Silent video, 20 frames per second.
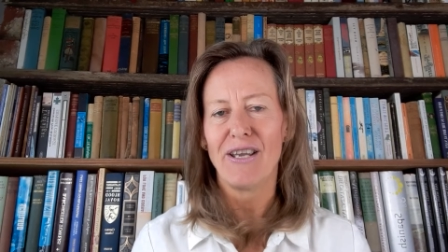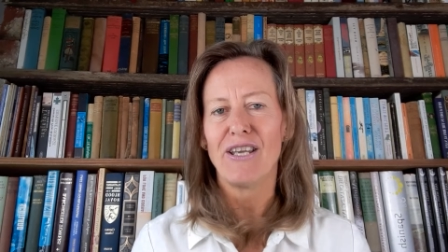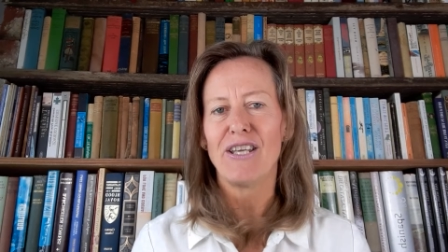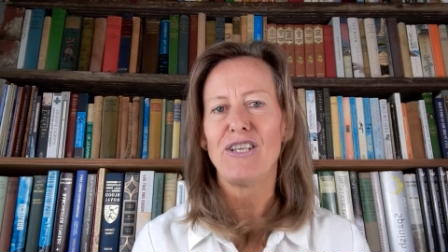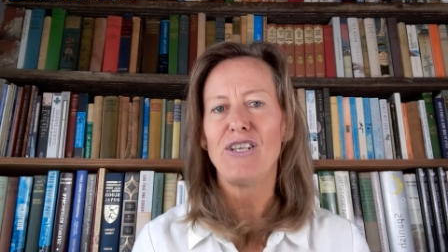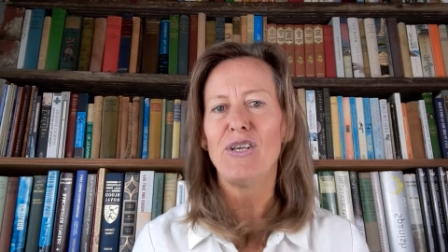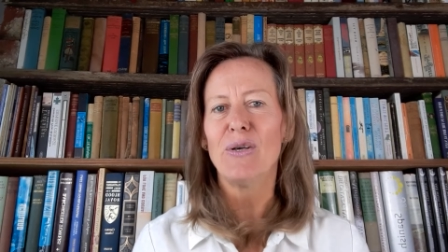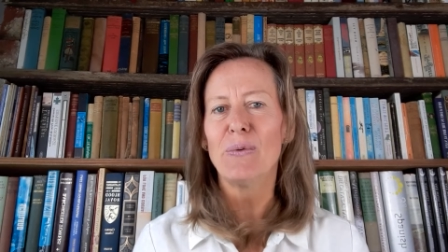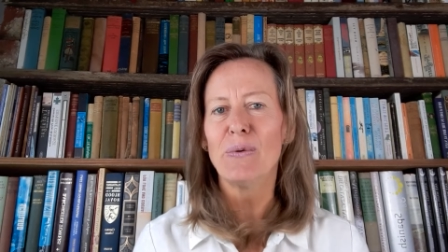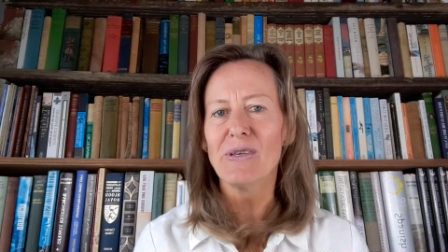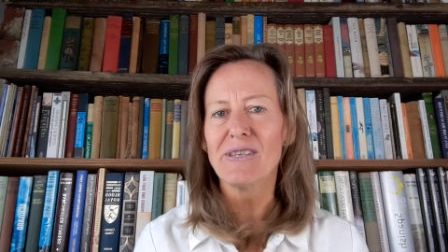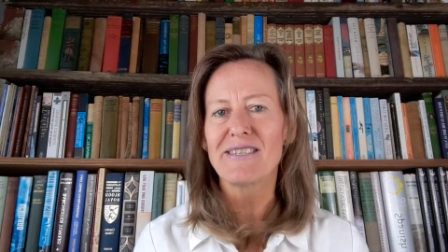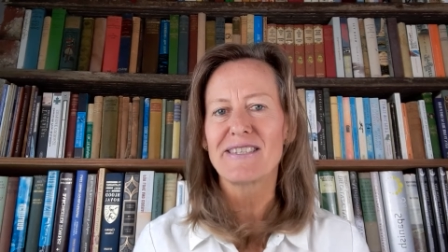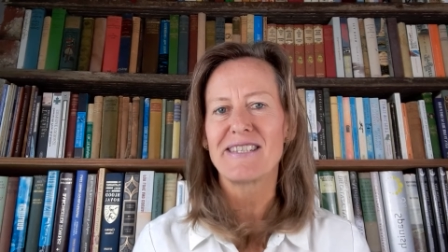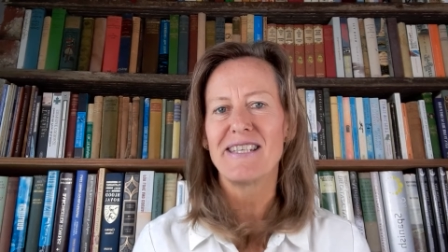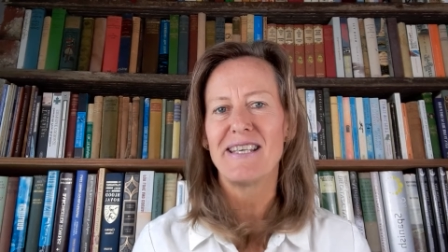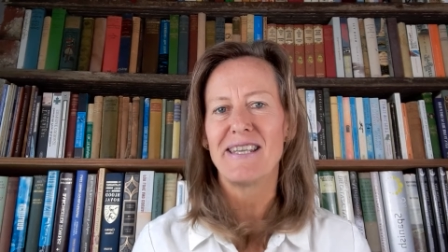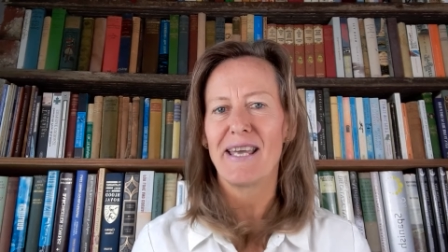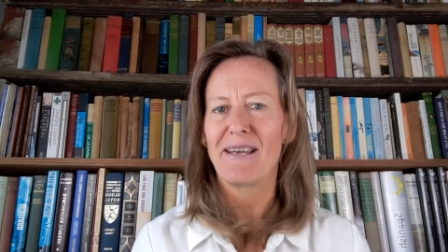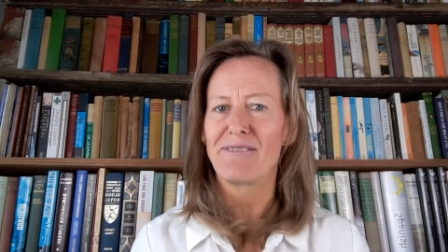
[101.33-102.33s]
you will
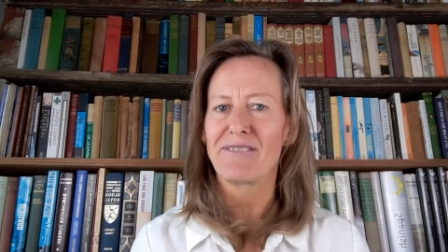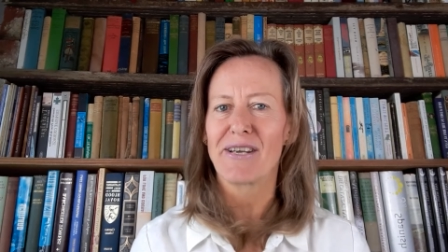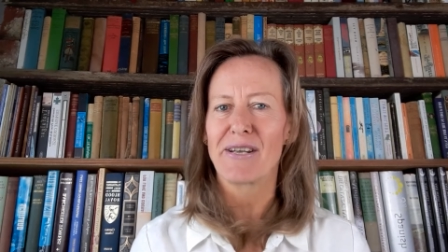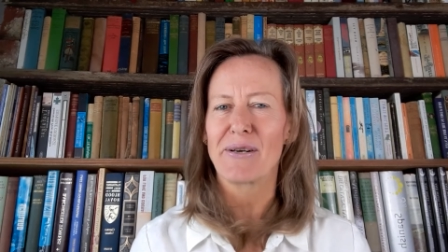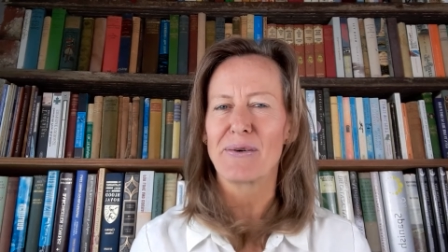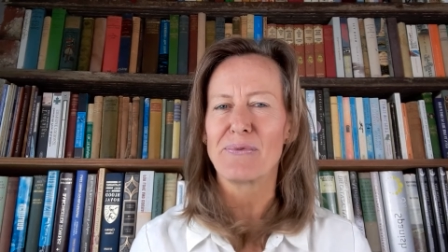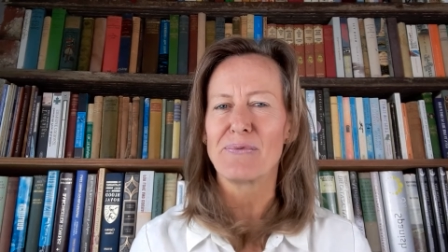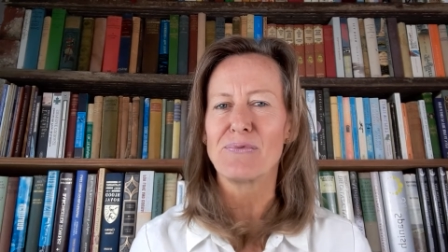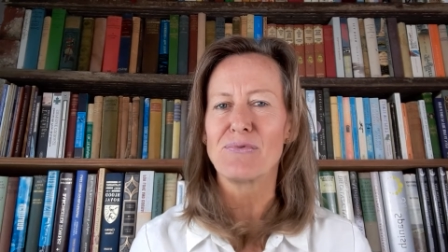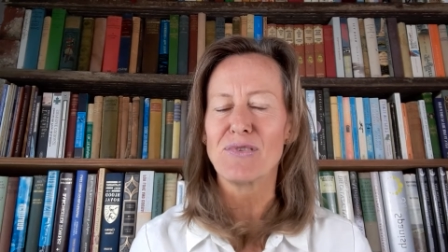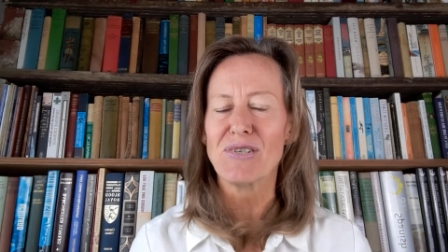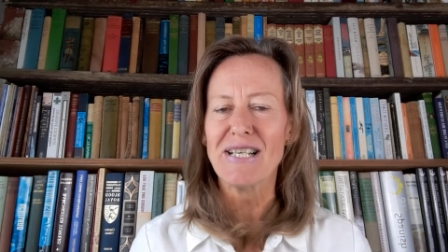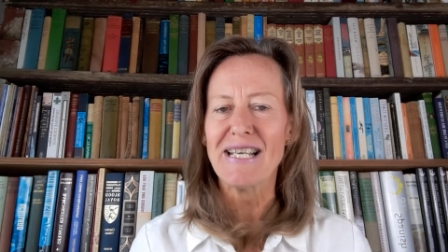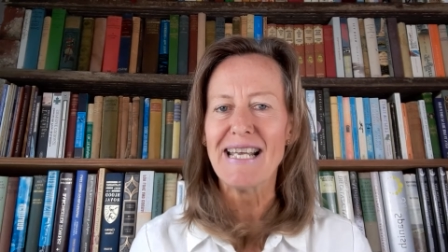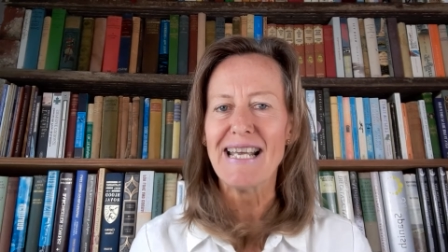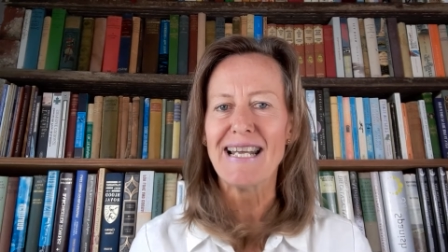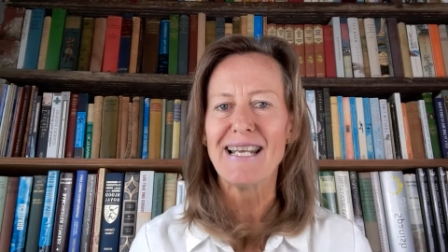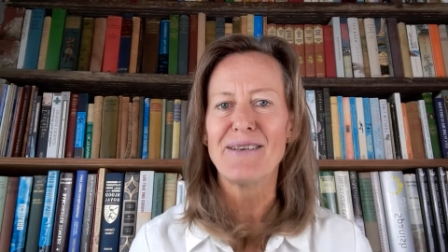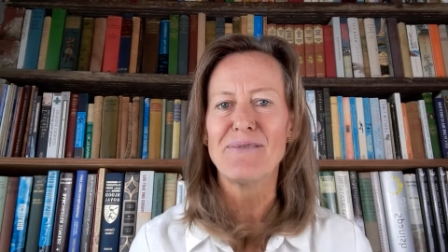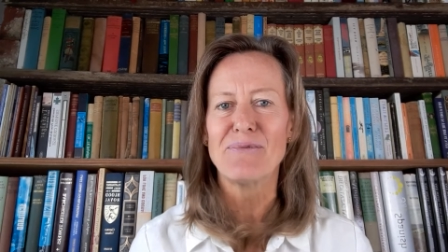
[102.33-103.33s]
see they've done a
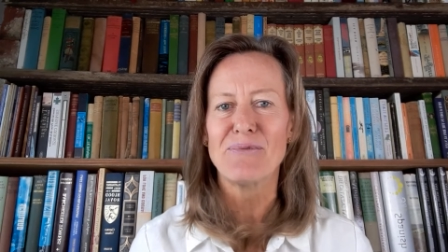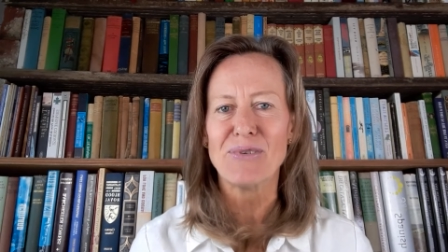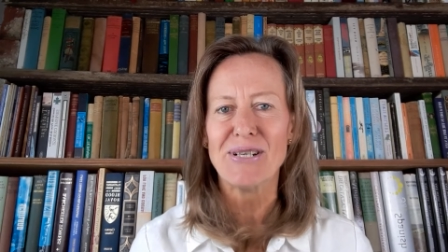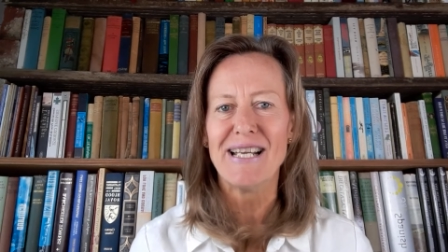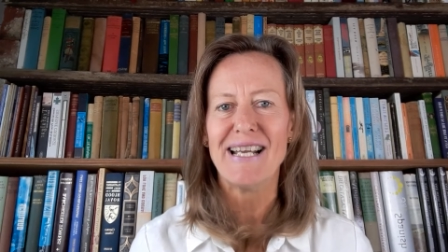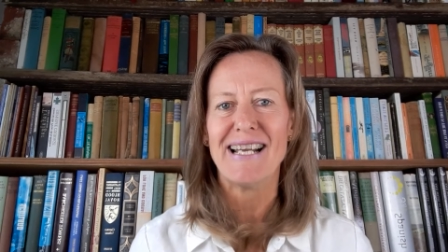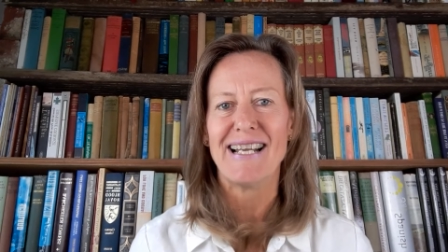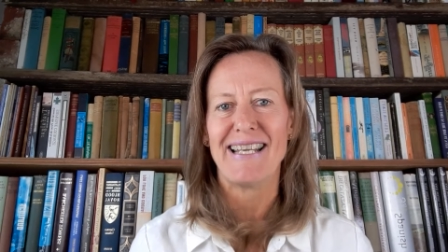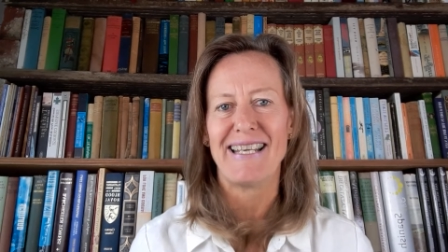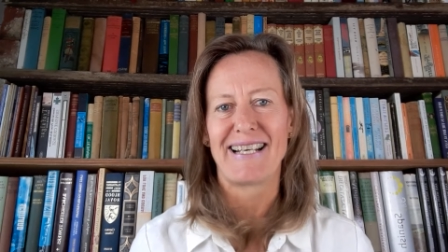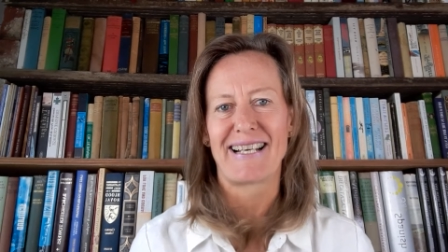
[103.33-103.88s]
really, really